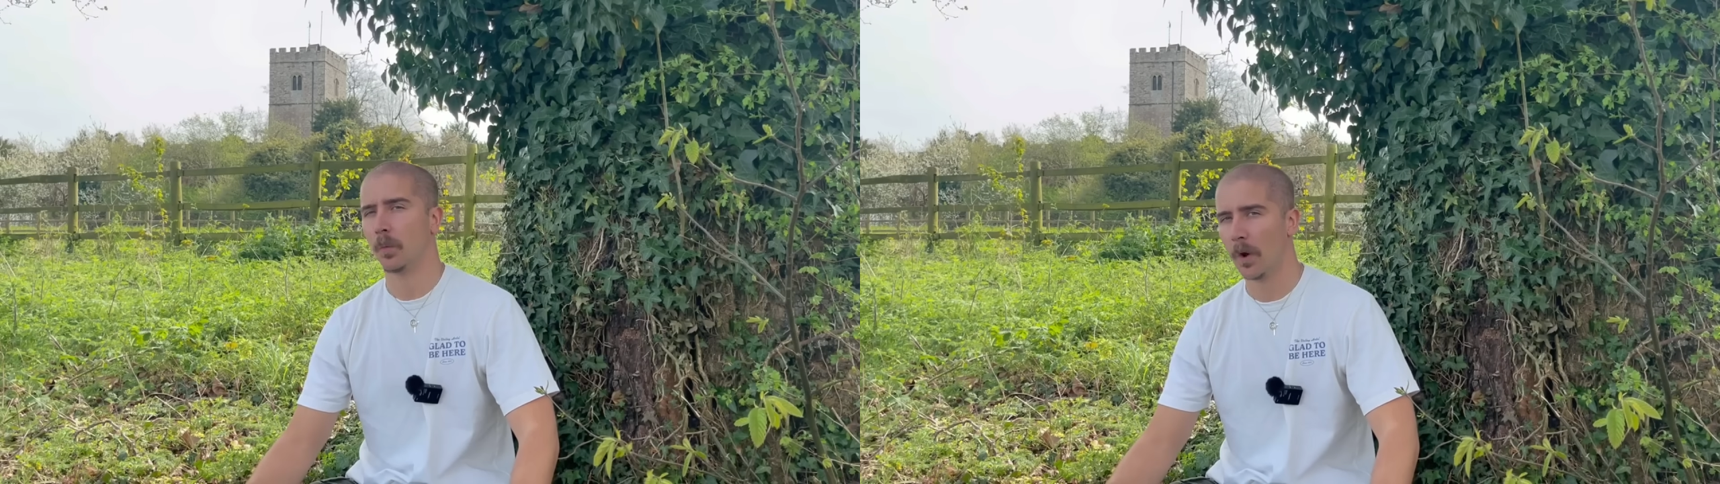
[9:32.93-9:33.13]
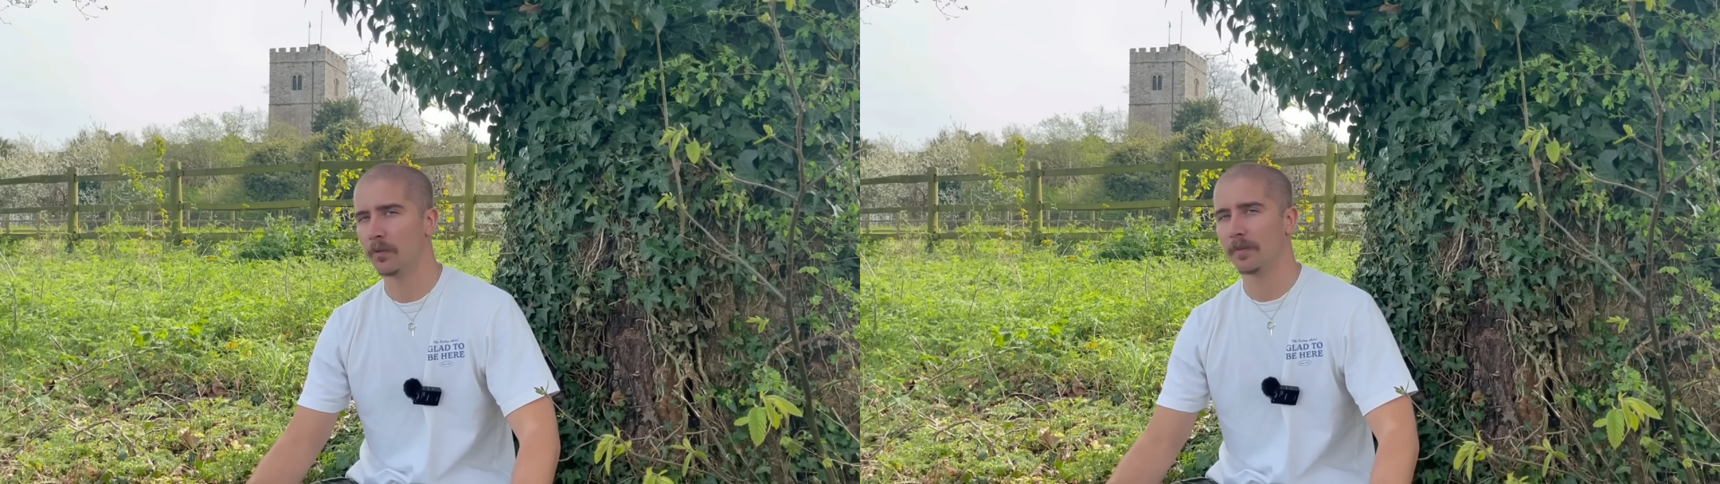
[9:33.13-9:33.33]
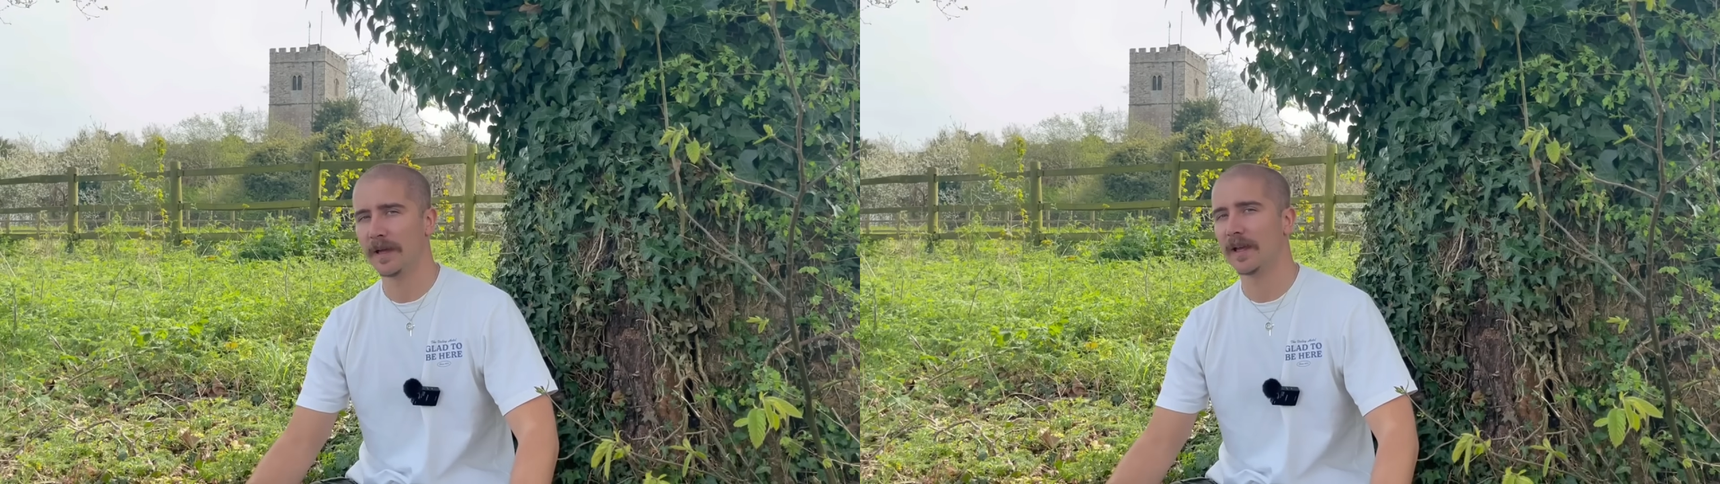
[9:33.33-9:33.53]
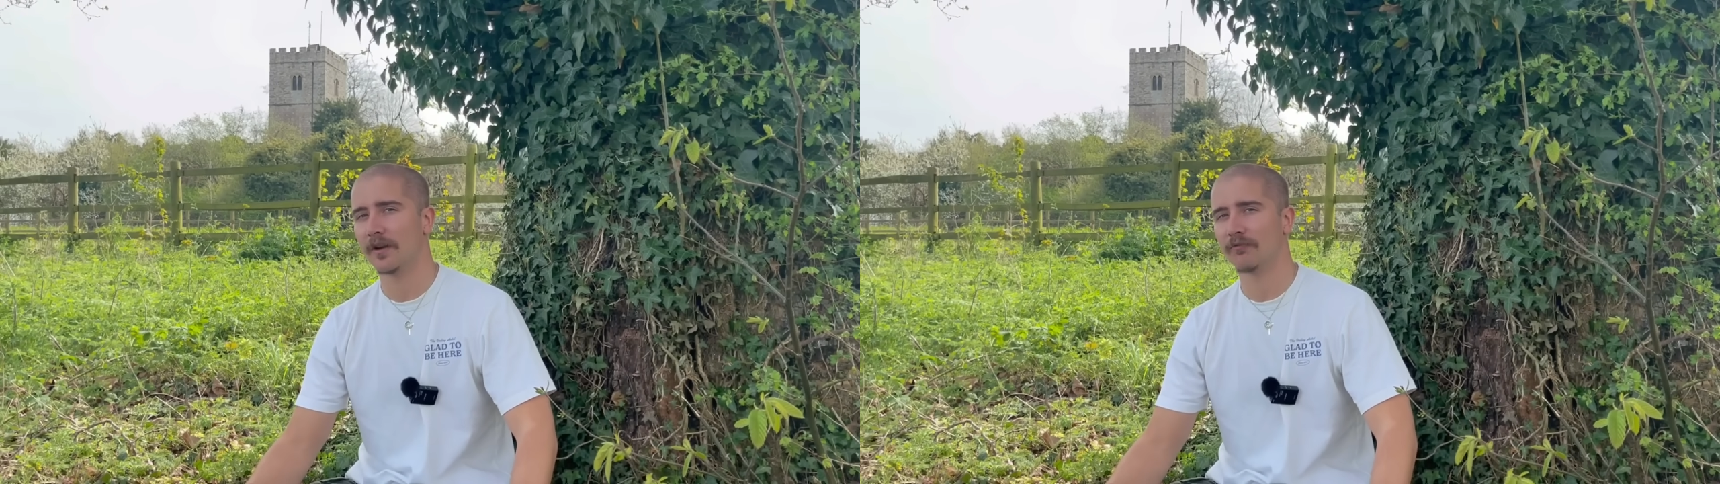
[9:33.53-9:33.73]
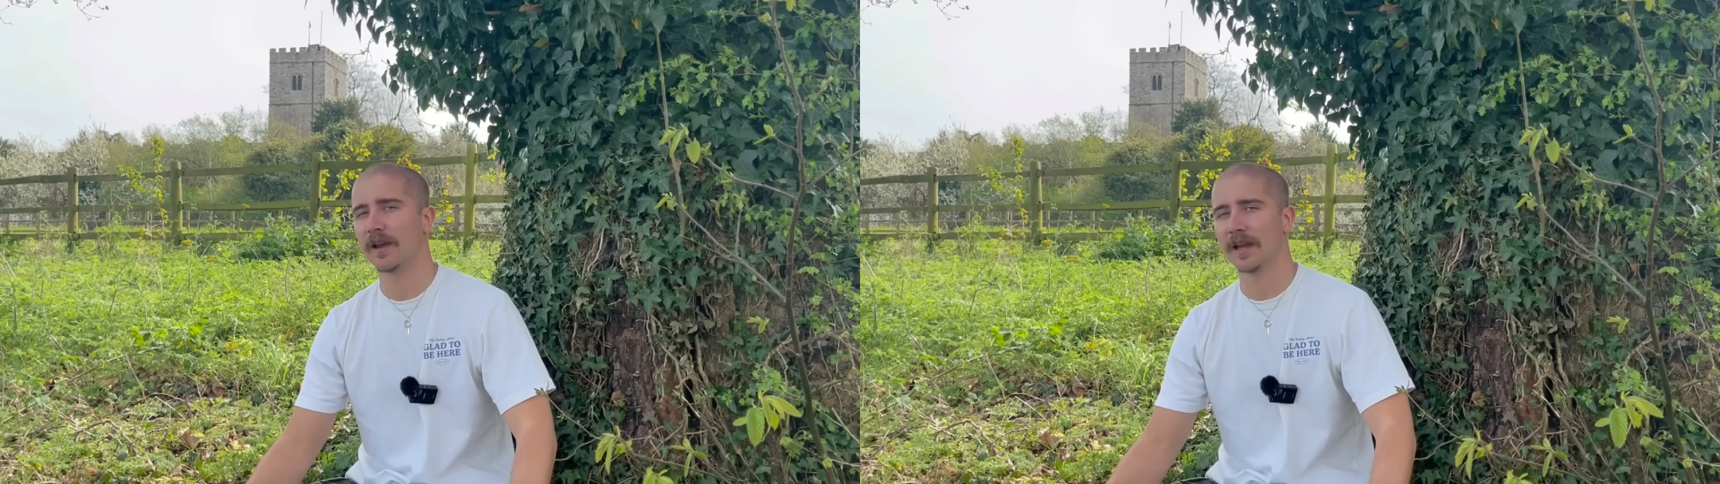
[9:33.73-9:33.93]
won't be
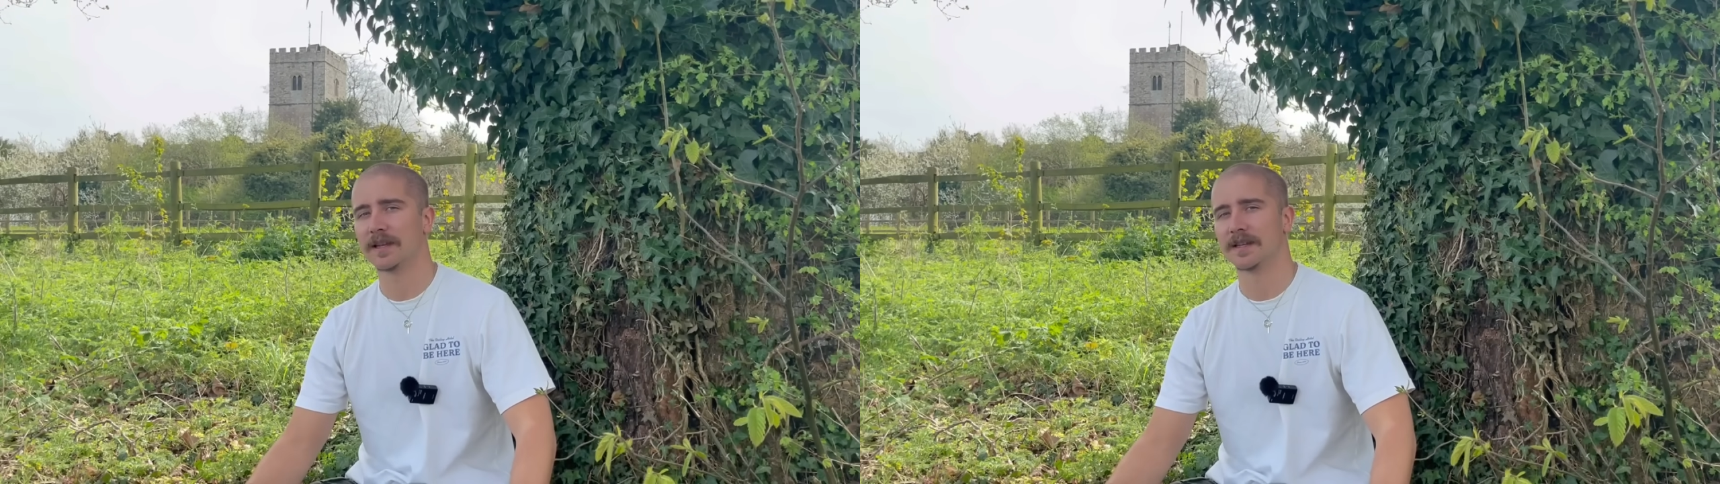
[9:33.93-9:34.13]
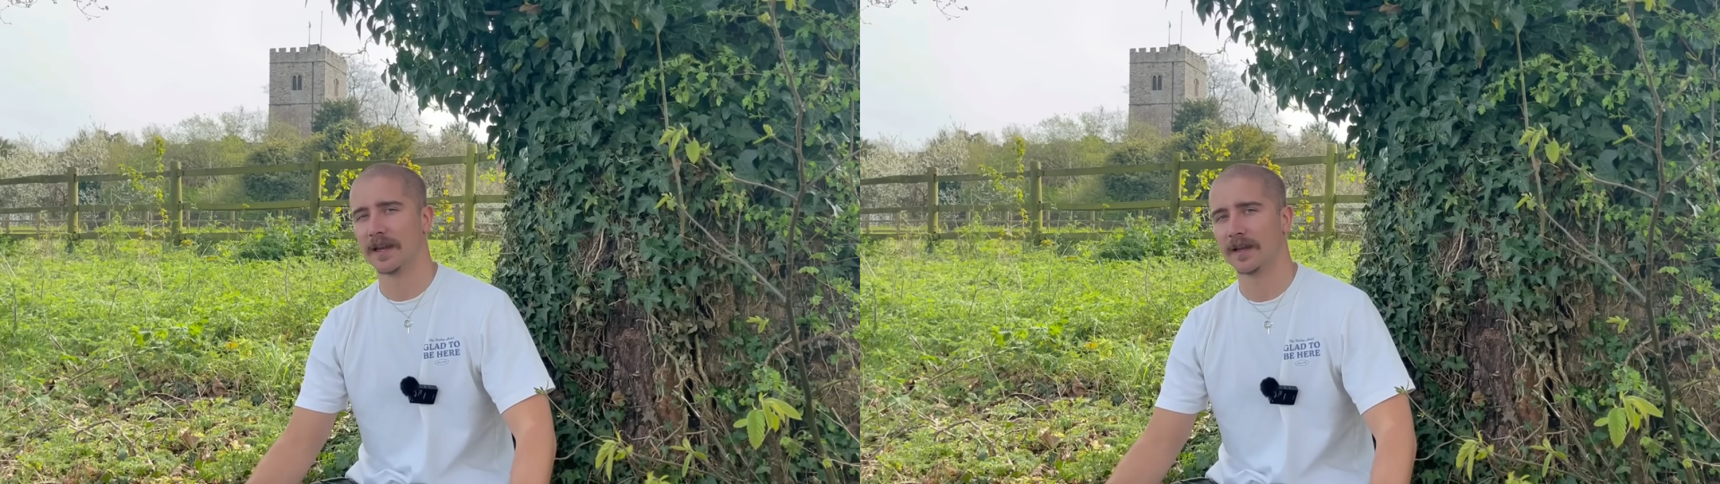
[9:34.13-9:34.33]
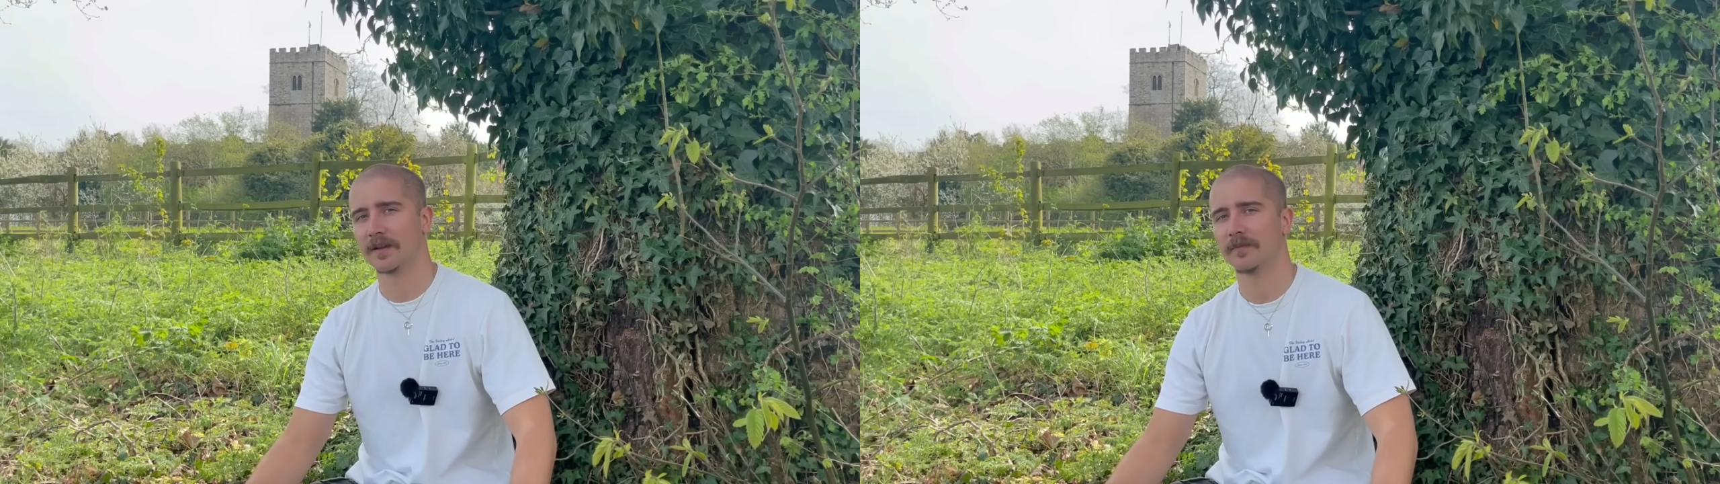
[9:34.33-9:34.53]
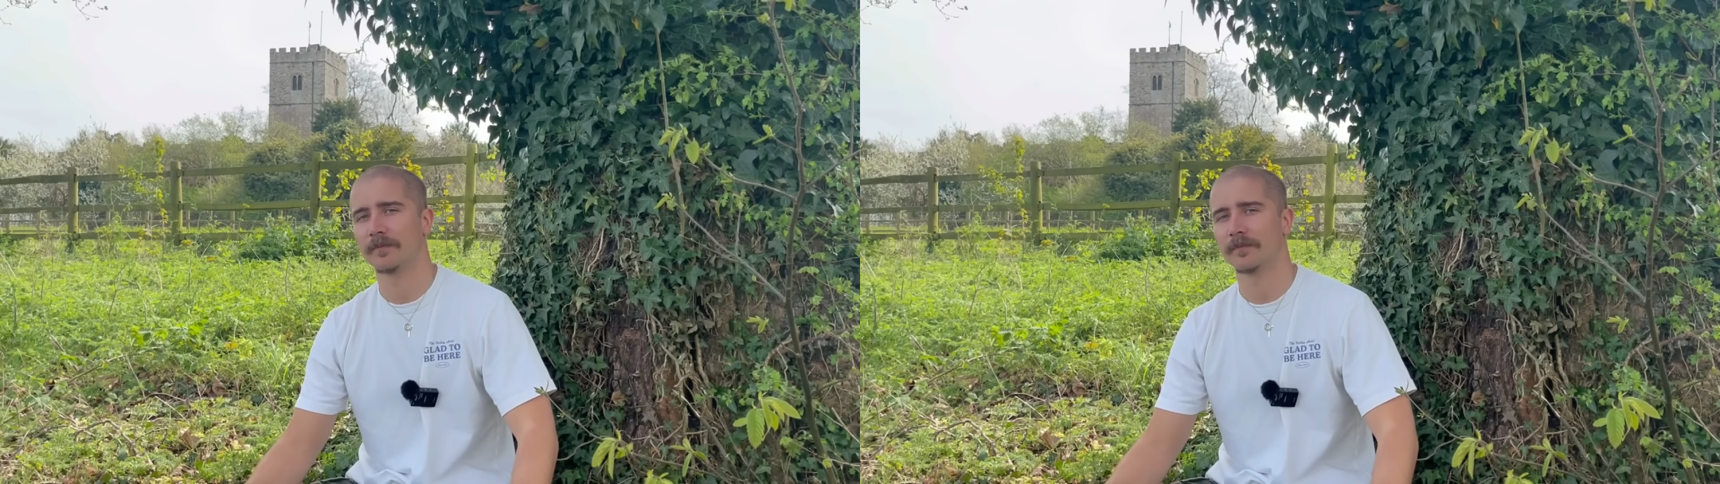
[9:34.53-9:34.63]
unrealistic.